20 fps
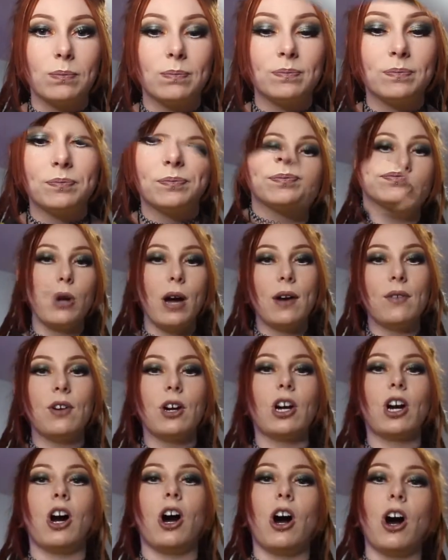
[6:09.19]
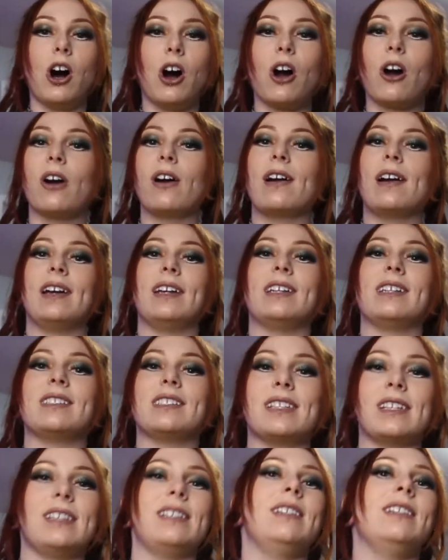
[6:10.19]
When you have a car and
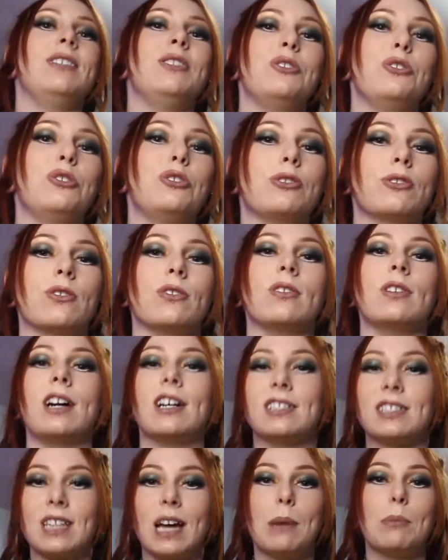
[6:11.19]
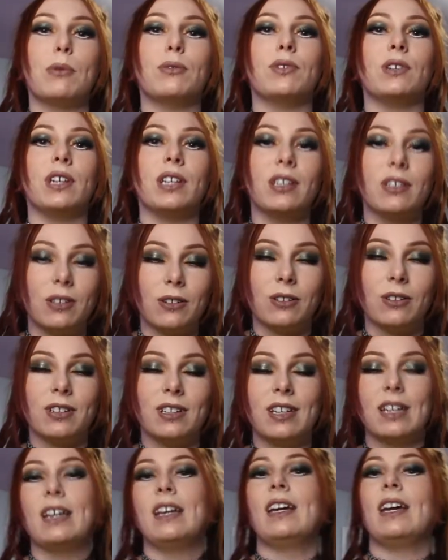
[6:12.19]
it's in neutral on top of a hill
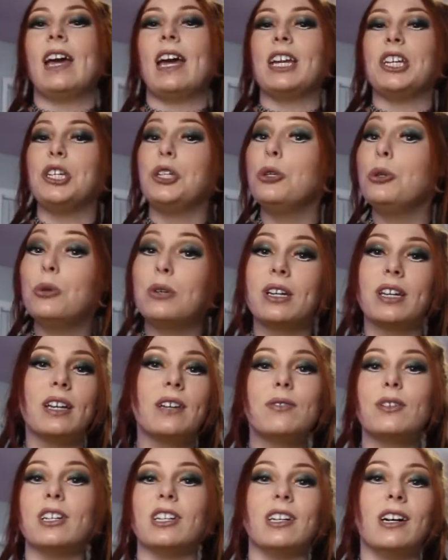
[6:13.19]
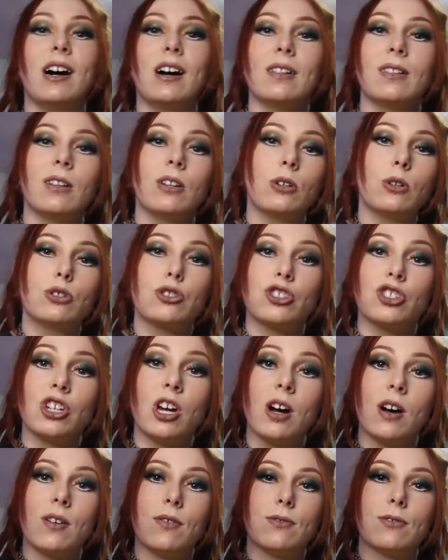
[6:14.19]
and you give it a little
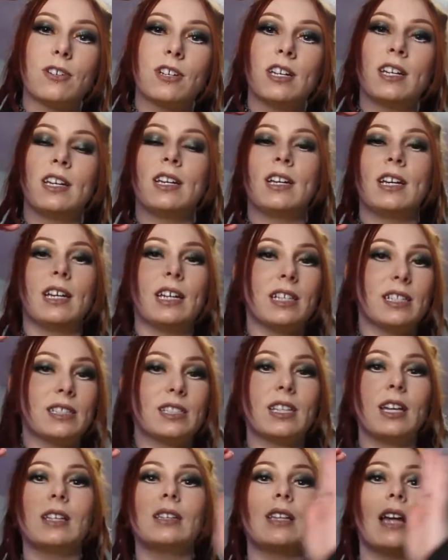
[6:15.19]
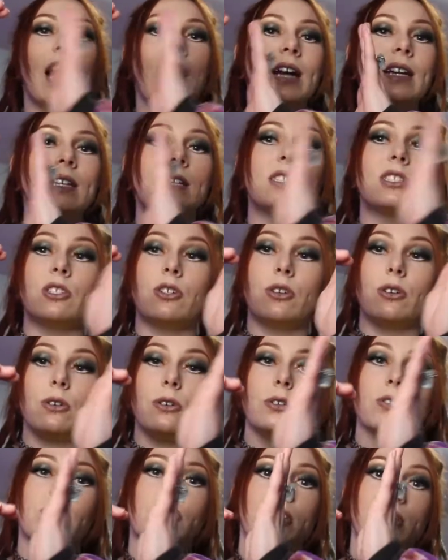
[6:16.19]
shove, it's a lot
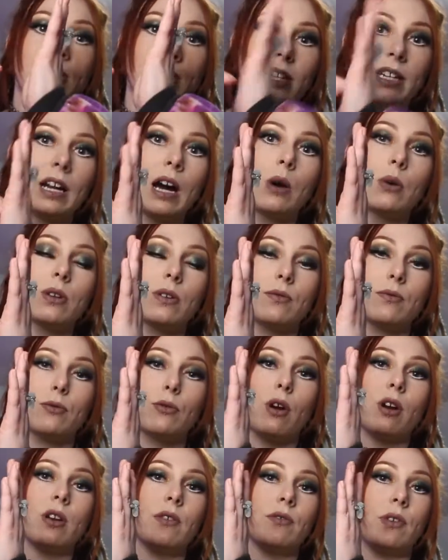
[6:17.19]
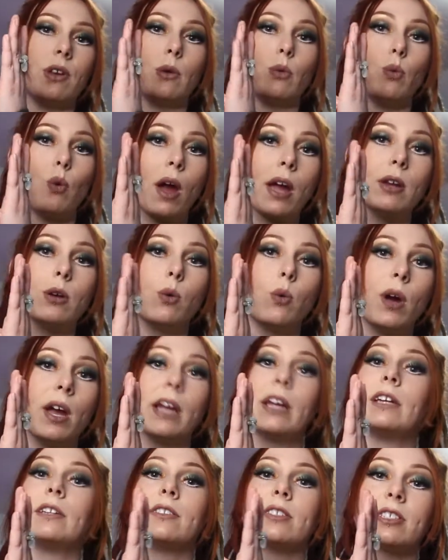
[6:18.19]
easier to get out in front of it right
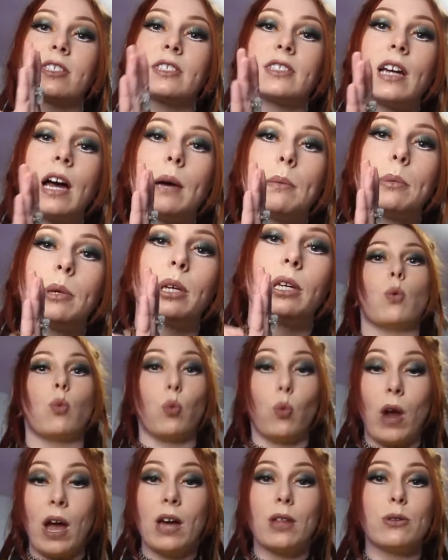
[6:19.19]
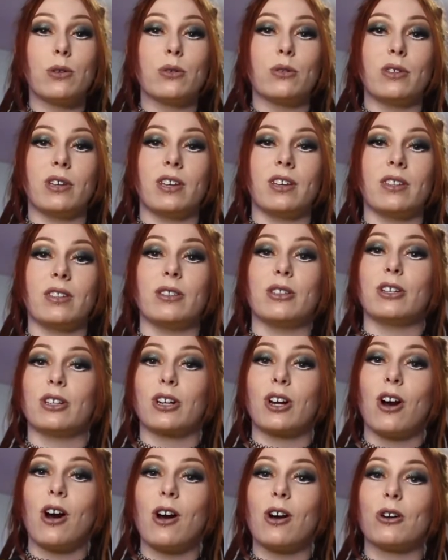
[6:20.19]
away to stop it, rather than the
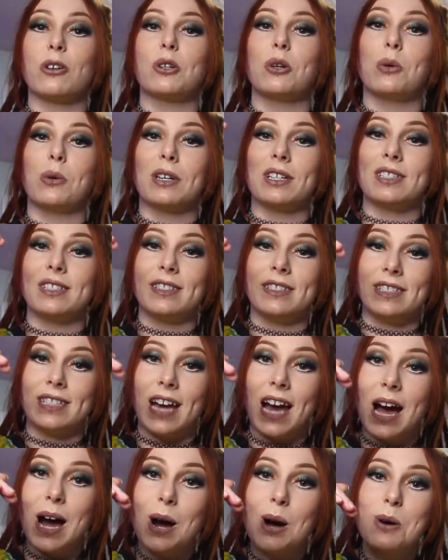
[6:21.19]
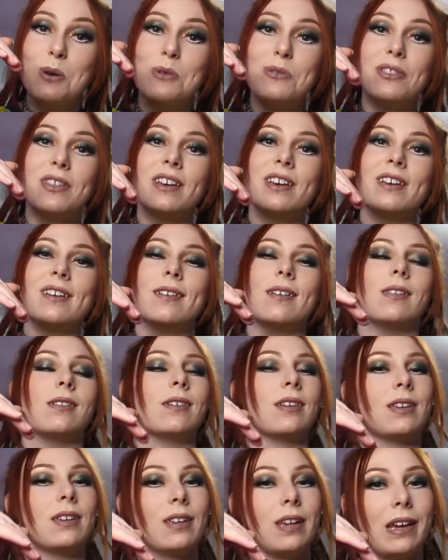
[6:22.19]
car going down the hill
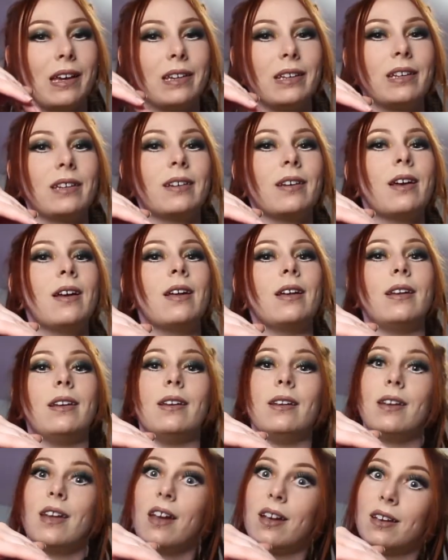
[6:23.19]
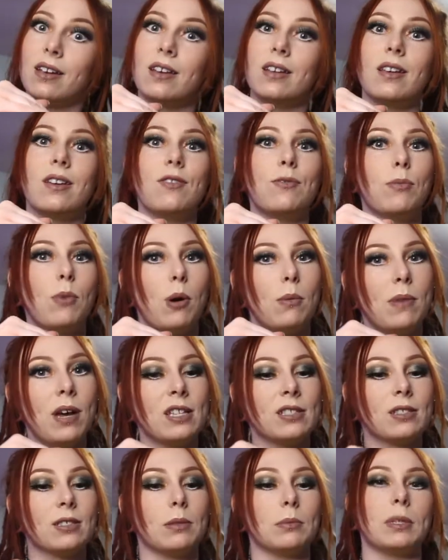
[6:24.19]
and gaining negative
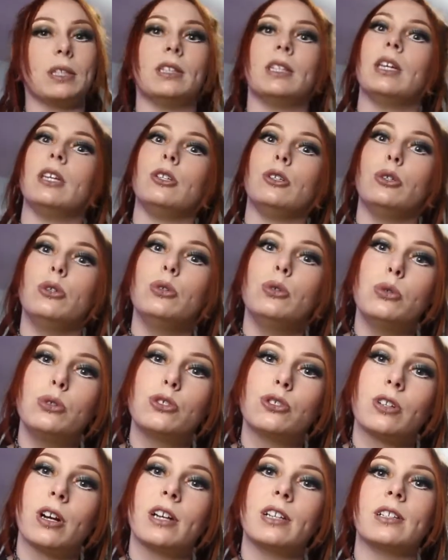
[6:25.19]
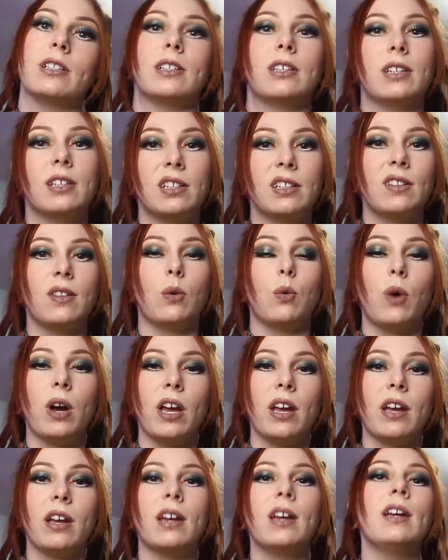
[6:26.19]
momentum and then you trying to get in the
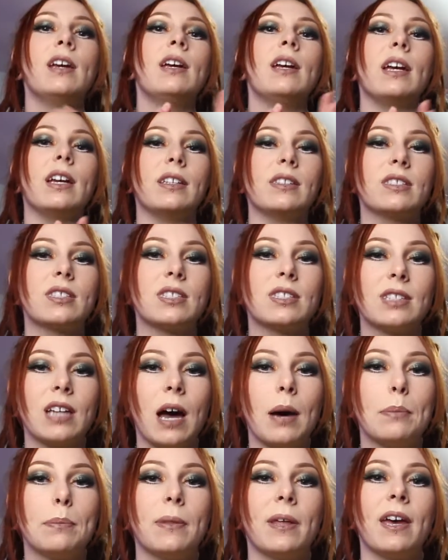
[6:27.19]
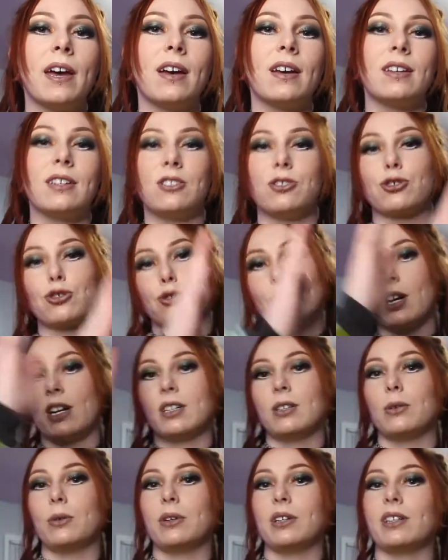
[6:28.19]
way and stop that and try
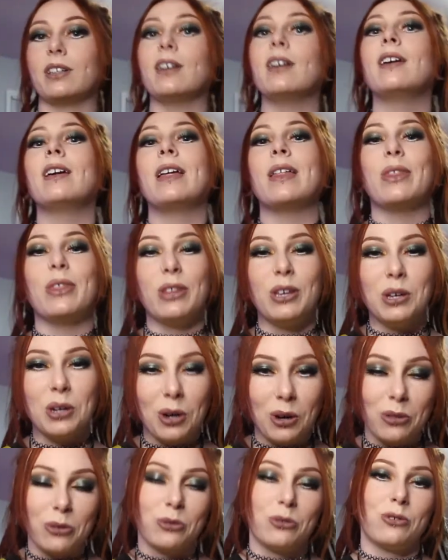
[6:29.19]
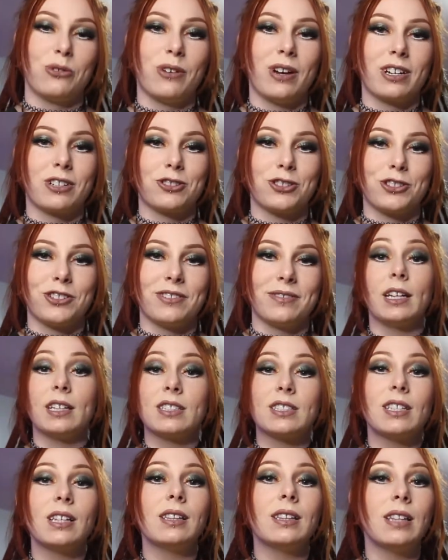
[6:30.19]
going the other direction.
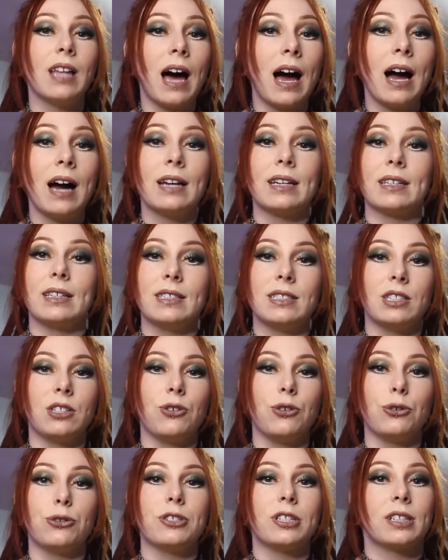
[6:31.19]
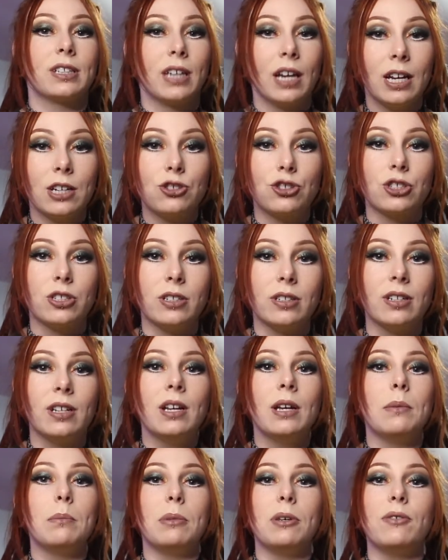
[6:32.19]
It's a lot easier to catch it
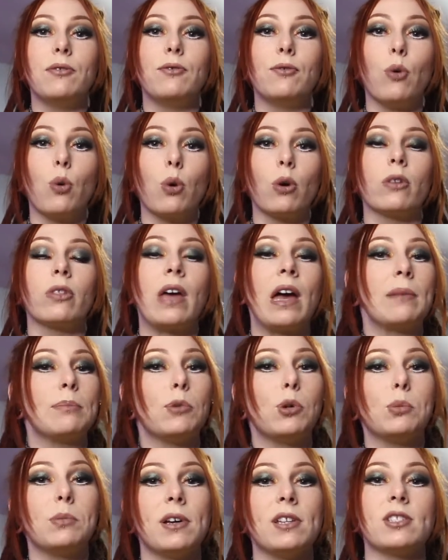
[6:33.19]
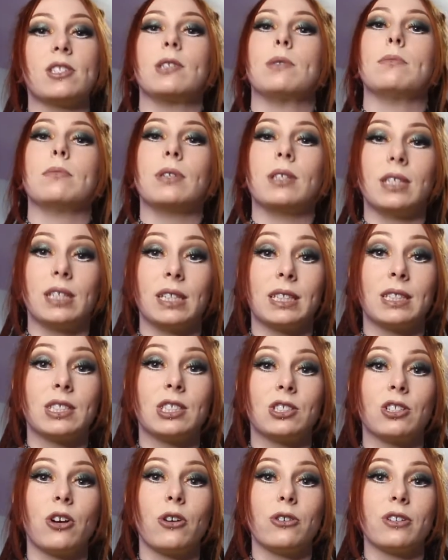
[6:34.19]
before that momentum gets
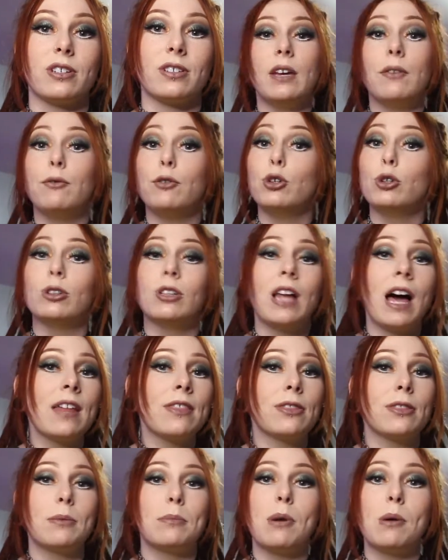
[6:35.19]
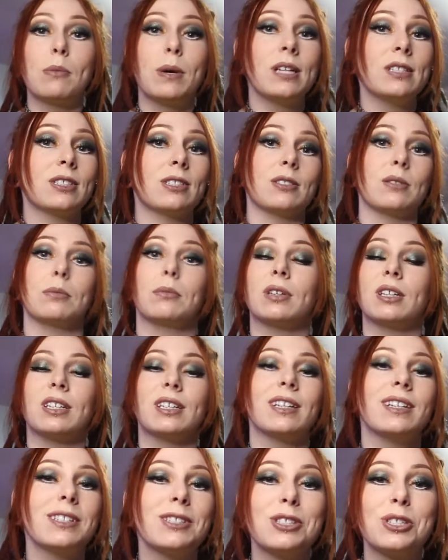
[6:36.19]
started. If you let the momentum
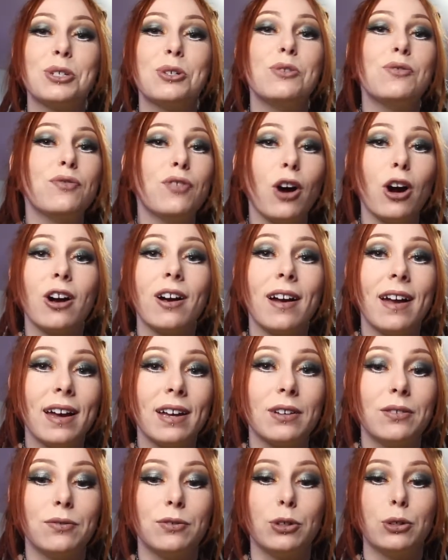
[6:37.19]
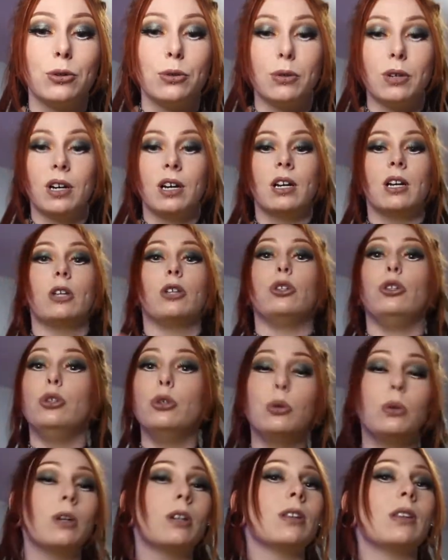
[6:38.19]
get too far ahead of you, you
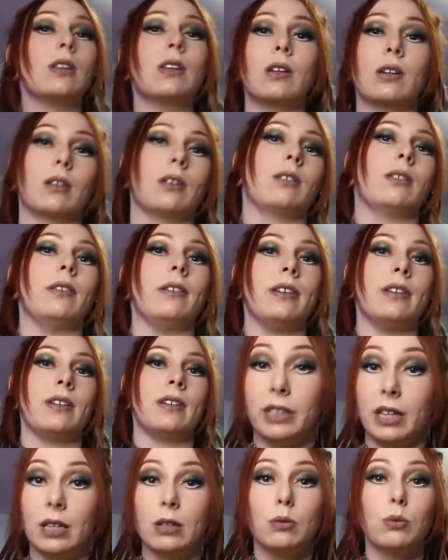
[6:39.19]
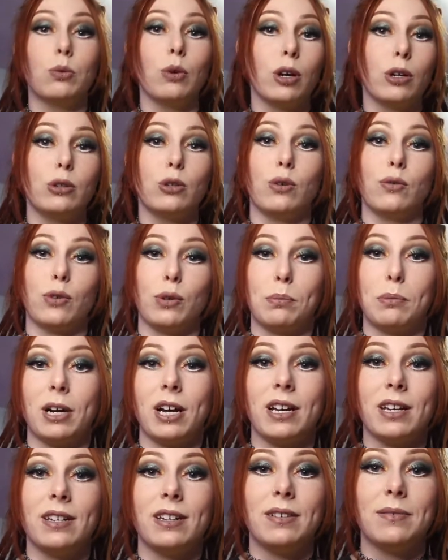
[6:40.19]
will literally get run over
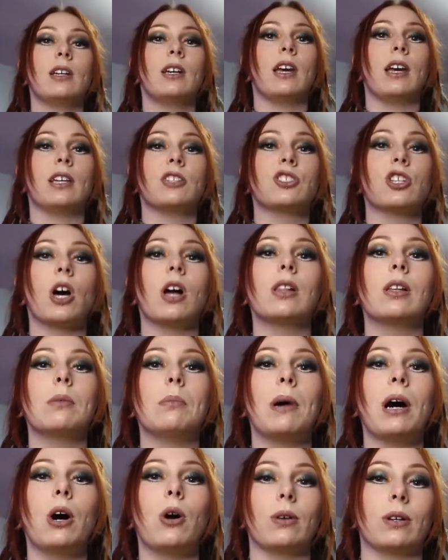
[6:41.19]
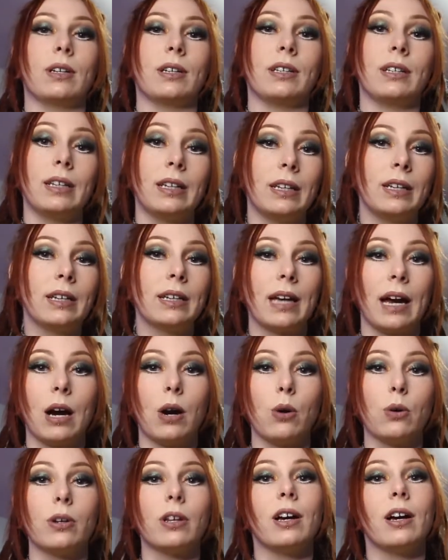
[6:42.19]
by it. It's all about getting
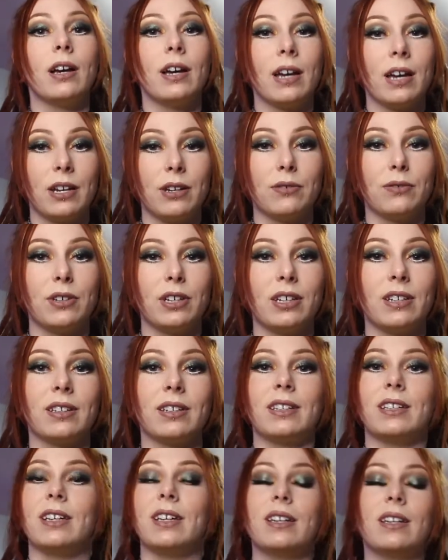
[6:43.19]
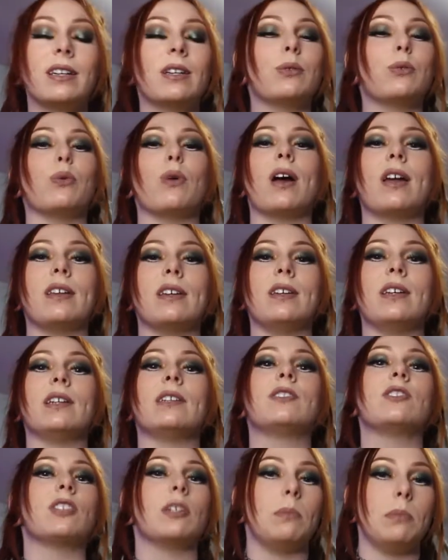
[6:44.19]
out ahead of it, getting ready
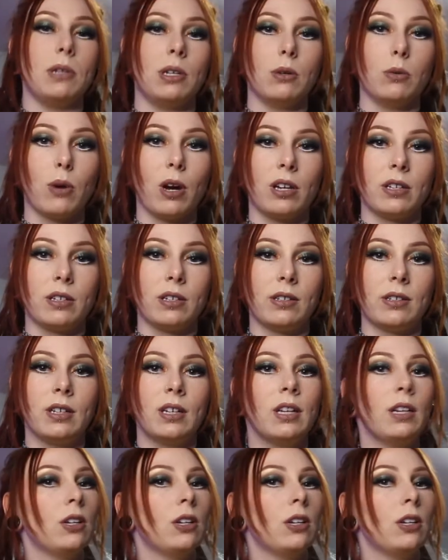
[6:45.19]
to be ready.